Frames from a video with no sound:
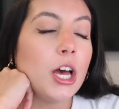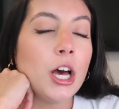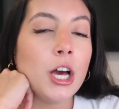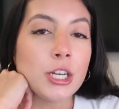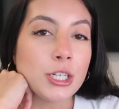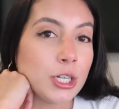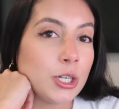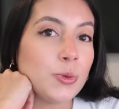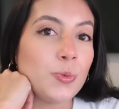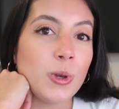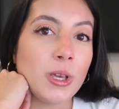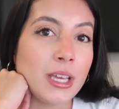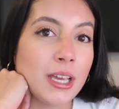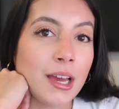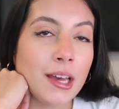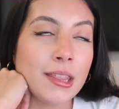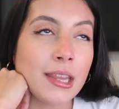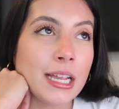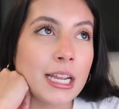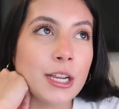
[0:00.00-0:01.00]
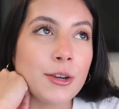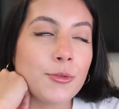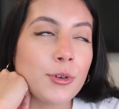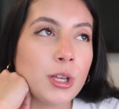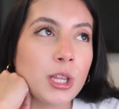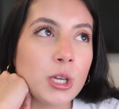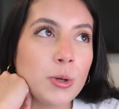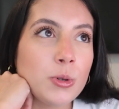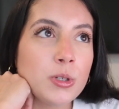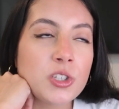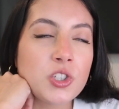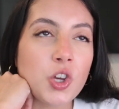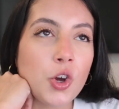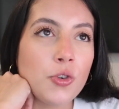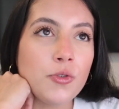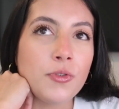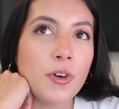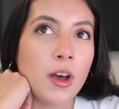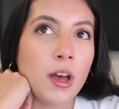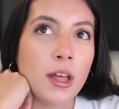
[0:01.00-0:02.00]
a good weekend. Like it really was
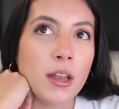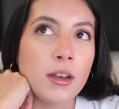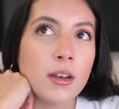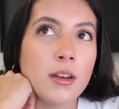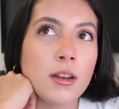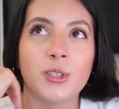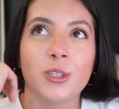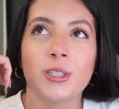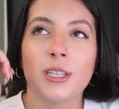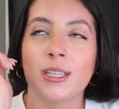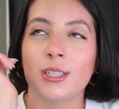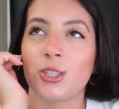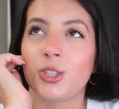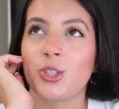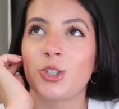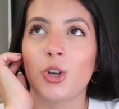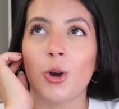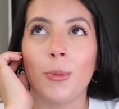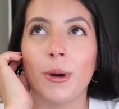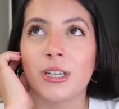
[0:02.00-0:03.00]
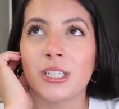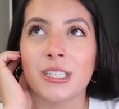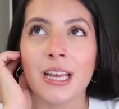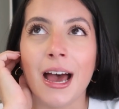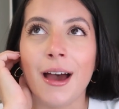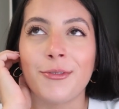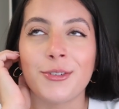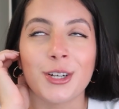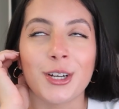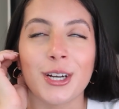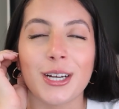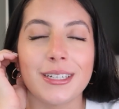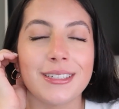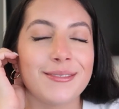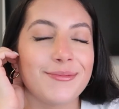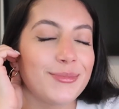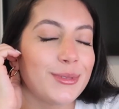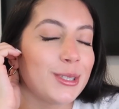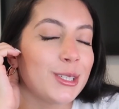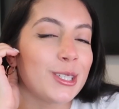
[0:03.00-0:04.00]
so fun. Just like so much laughter
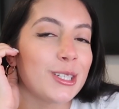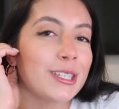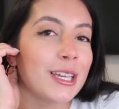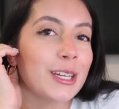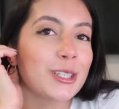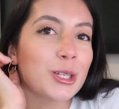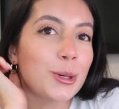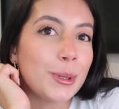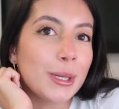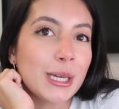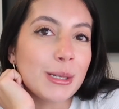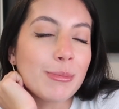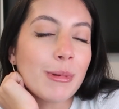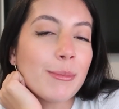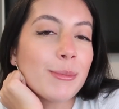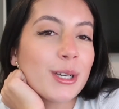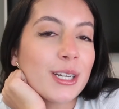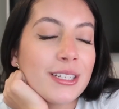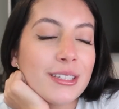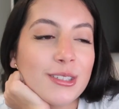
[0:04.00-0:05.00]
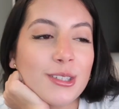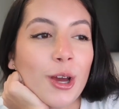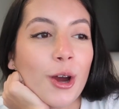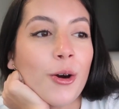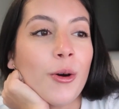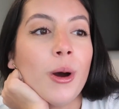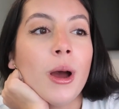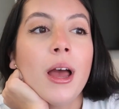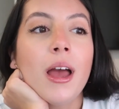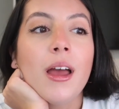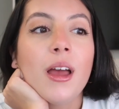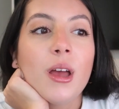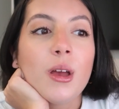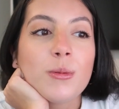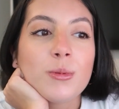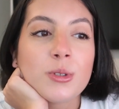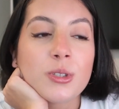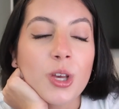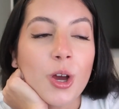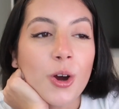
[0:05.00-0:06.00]
and just like so many good memories. So,
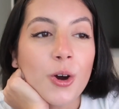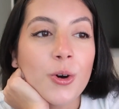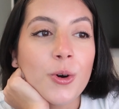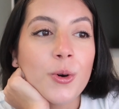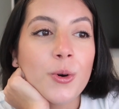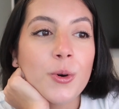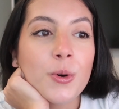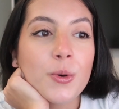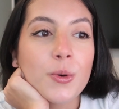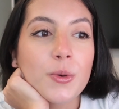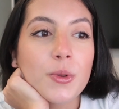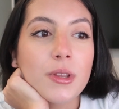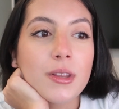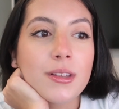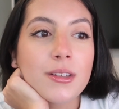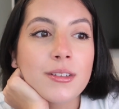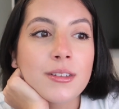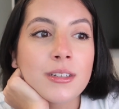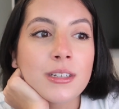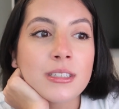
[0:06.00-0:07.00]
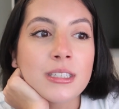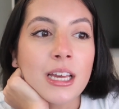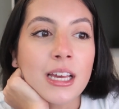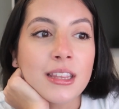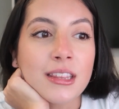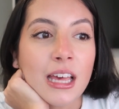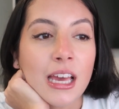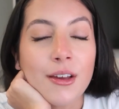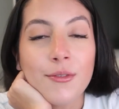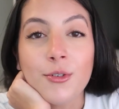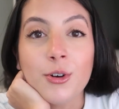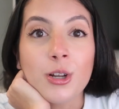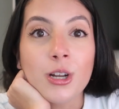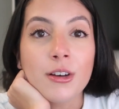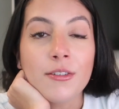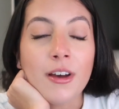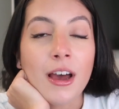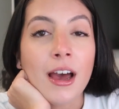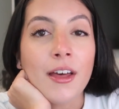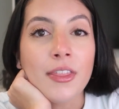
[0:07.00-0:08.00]
so just like thankful to
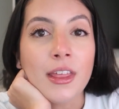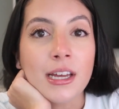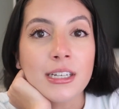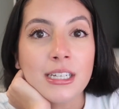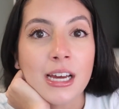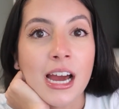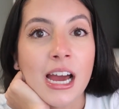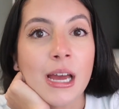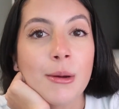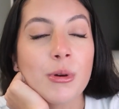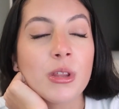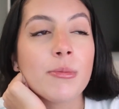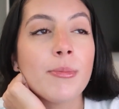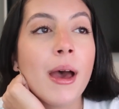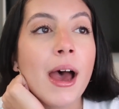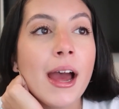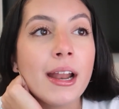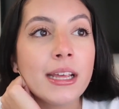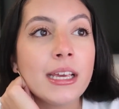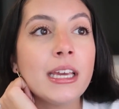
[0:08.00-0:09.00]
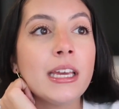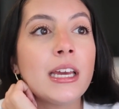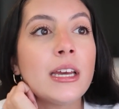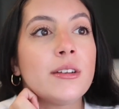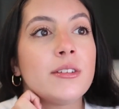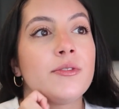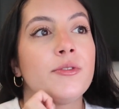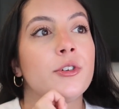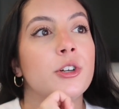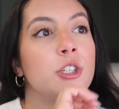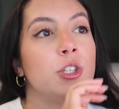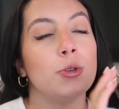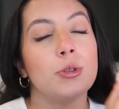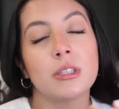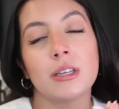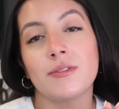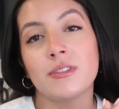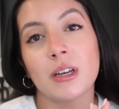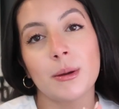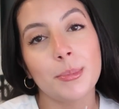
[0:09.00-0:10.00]
have had that time with Maddie and for
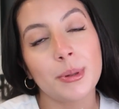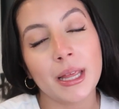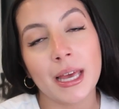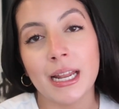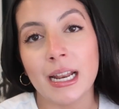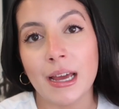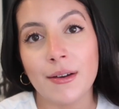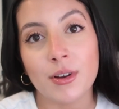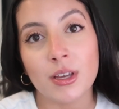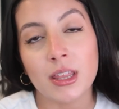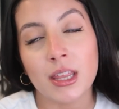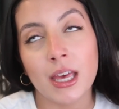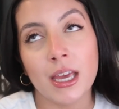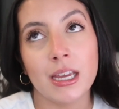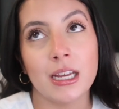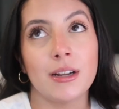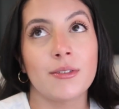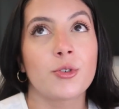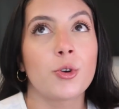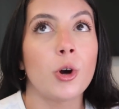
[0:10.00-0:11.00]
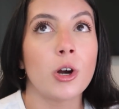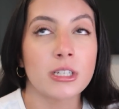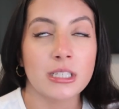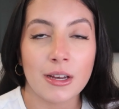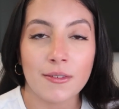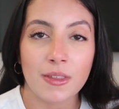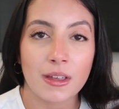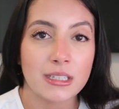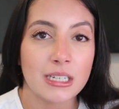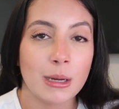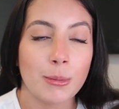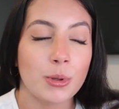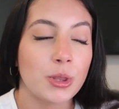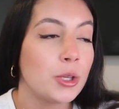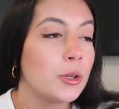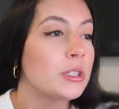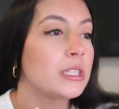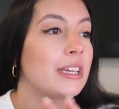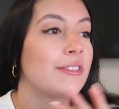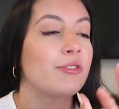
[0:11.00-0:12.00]
Yusuf to plan everything. And of course have that time with
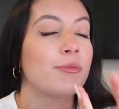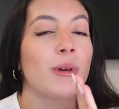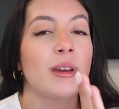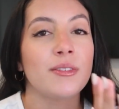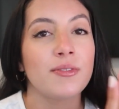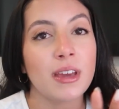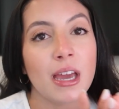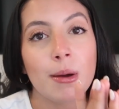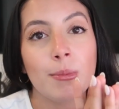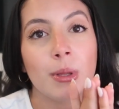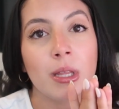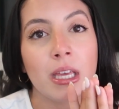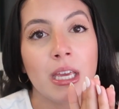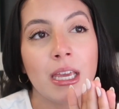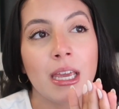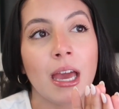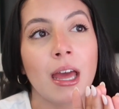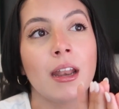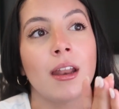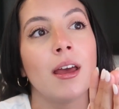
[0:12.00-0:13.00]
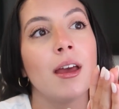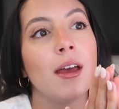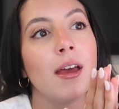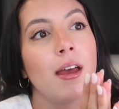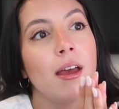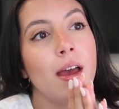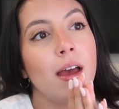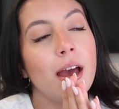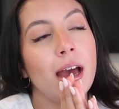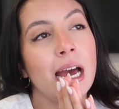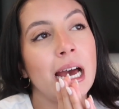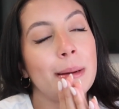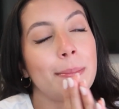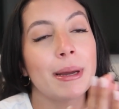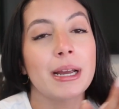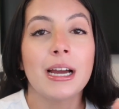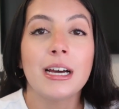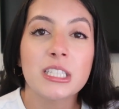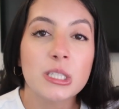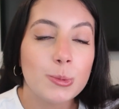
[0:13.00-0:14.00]
Yusuf and my family. And um,
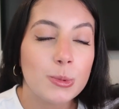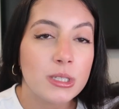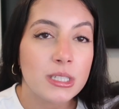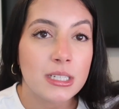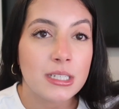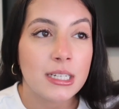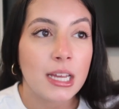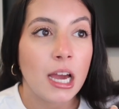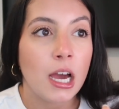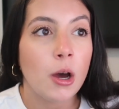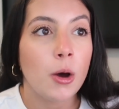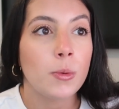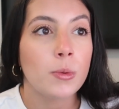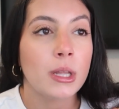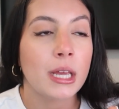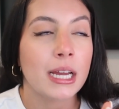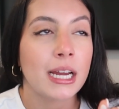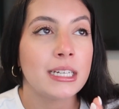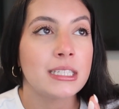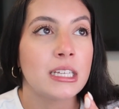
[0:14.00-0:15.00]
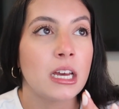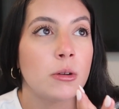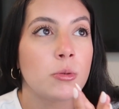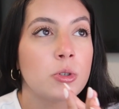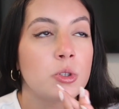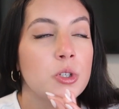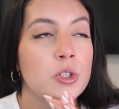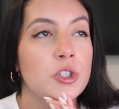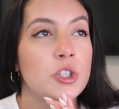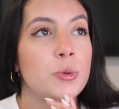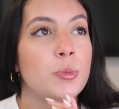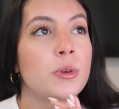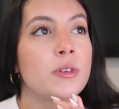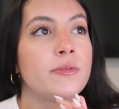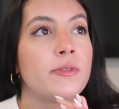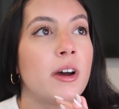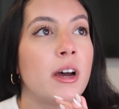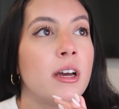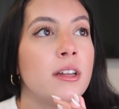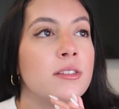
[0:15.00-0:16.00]
my cousin was in town, like I said, which was super
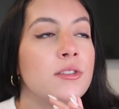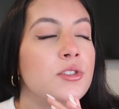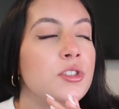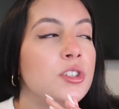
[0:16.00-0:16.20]
fun.